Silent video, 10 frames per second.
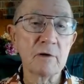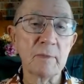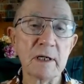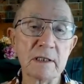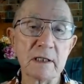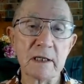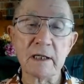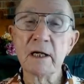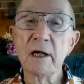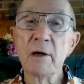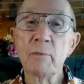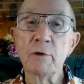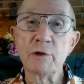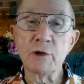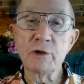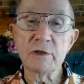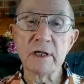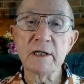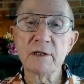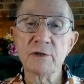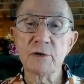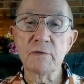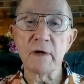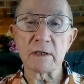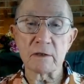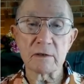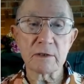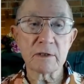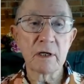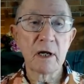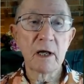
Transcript: BCE produced these two vessels,